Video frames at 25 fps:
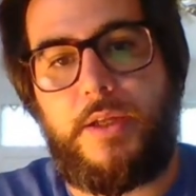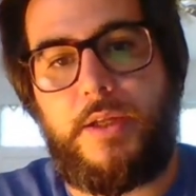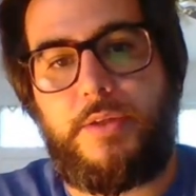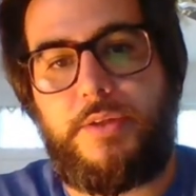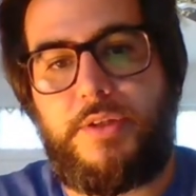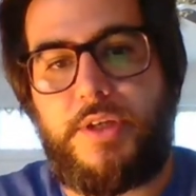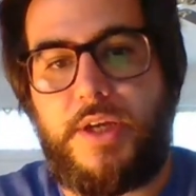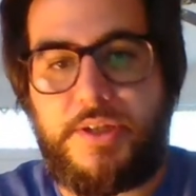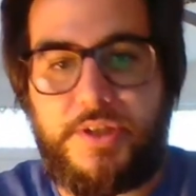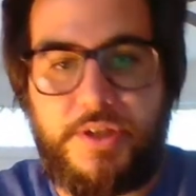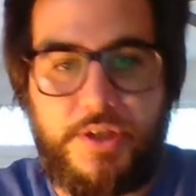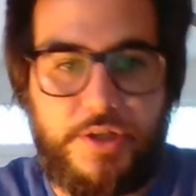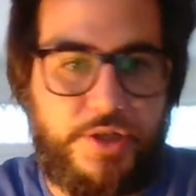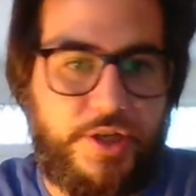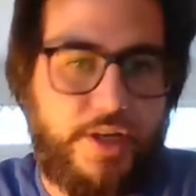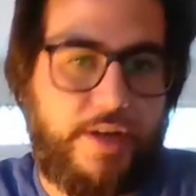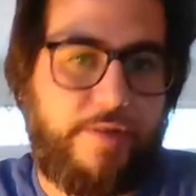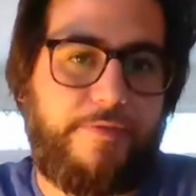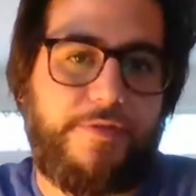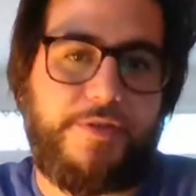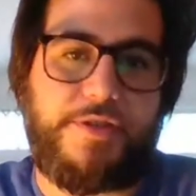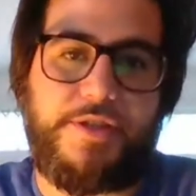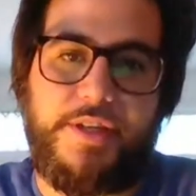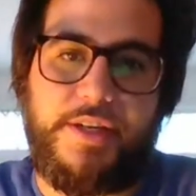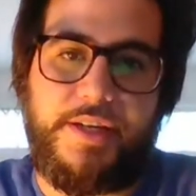Justin
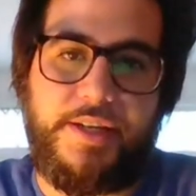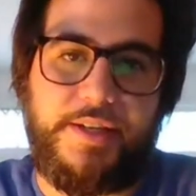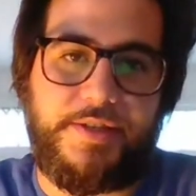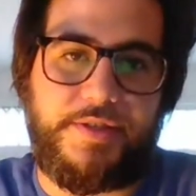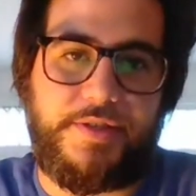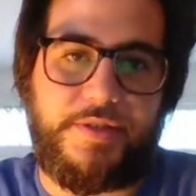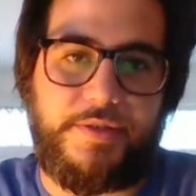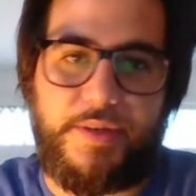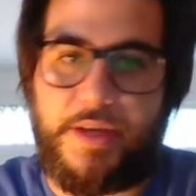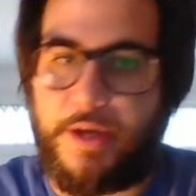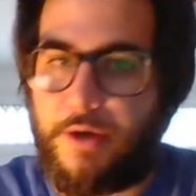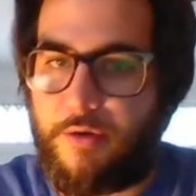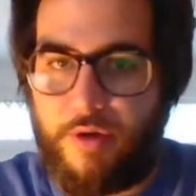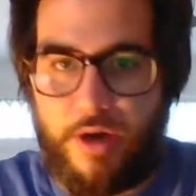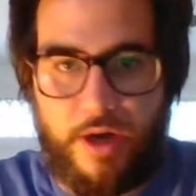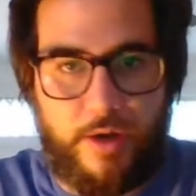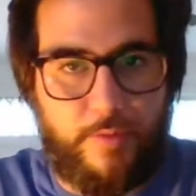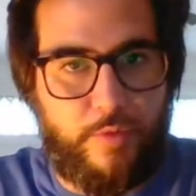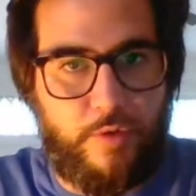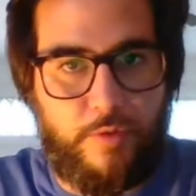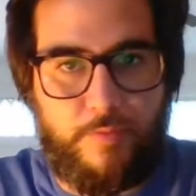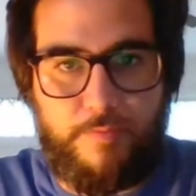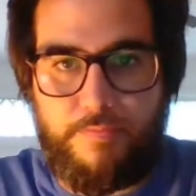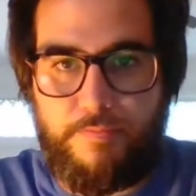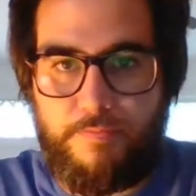Jefferson is
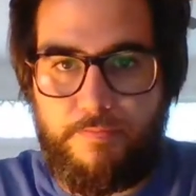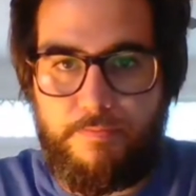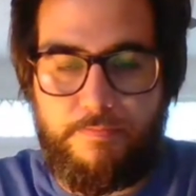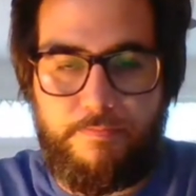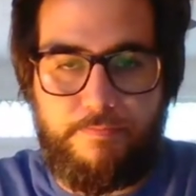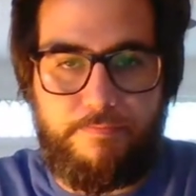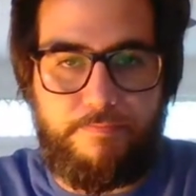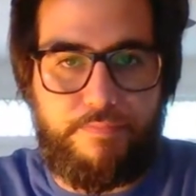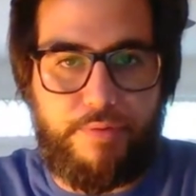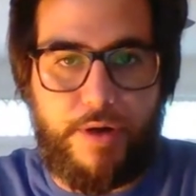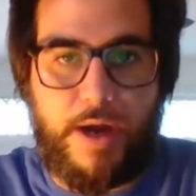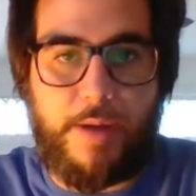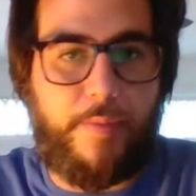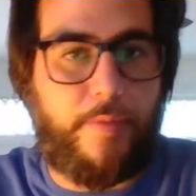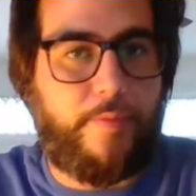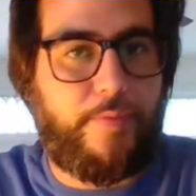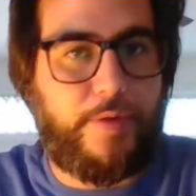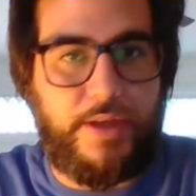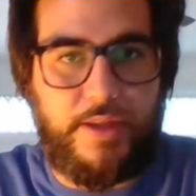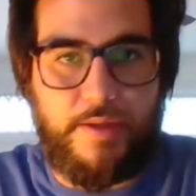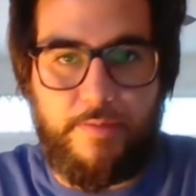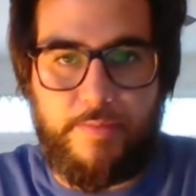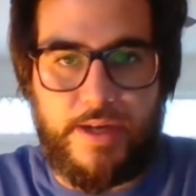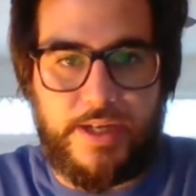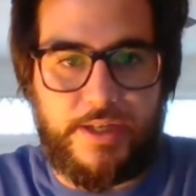incredible,
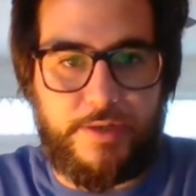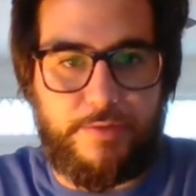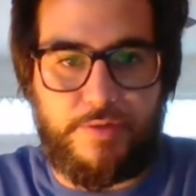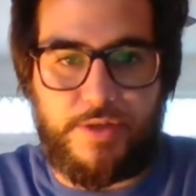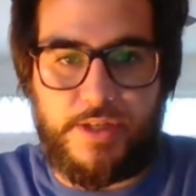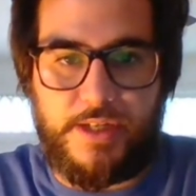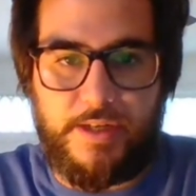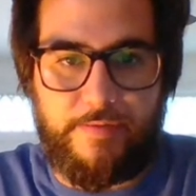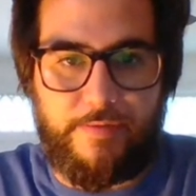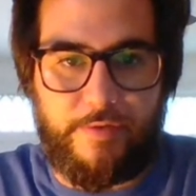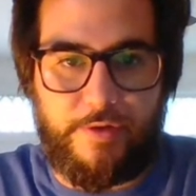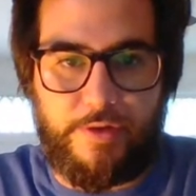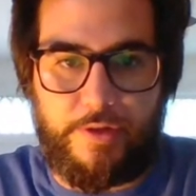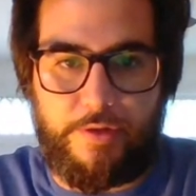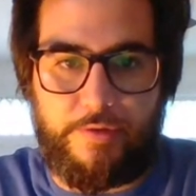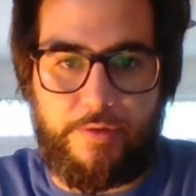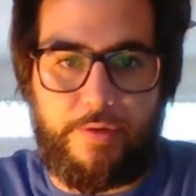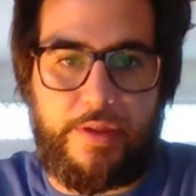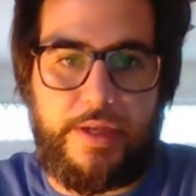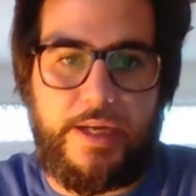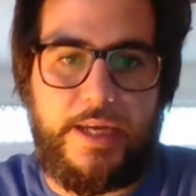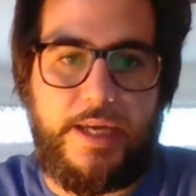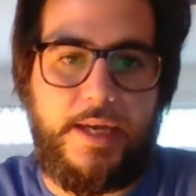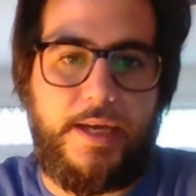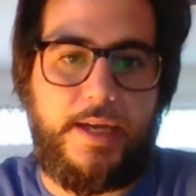probably the best receiver in their
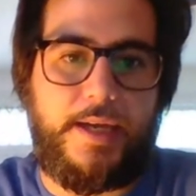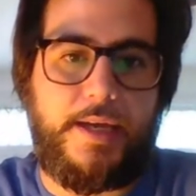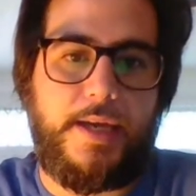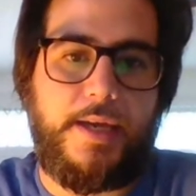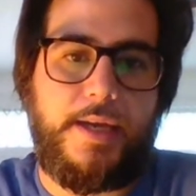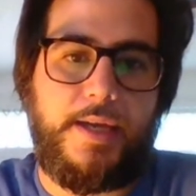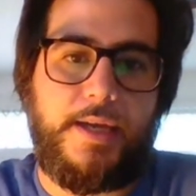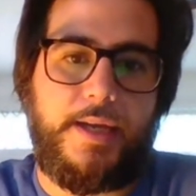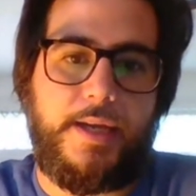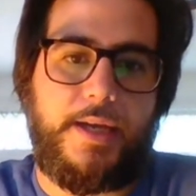league.